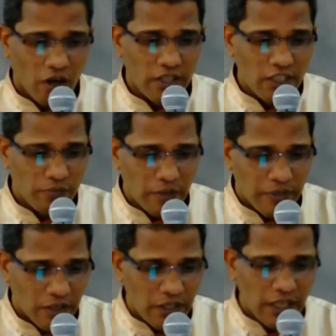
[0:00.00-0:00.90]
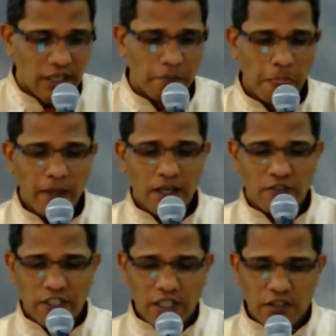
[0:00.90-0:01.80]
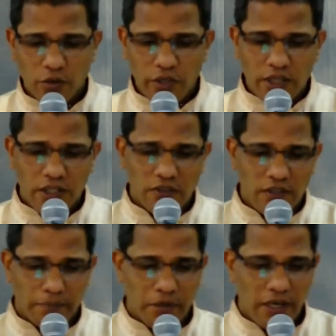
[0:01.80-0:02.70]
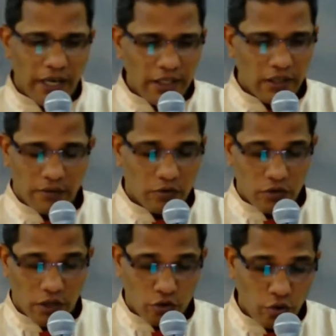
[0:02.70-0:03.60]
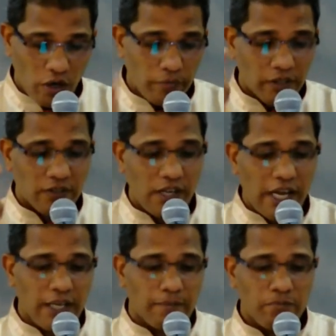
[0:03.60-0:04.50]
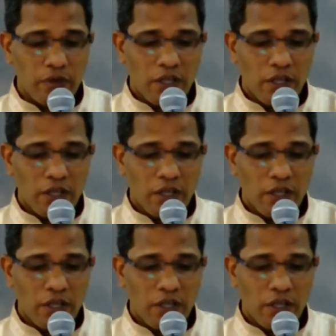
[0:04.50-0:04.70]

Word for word: That's what we are reading in Second Corinthians chapter nine, twelve verse nine.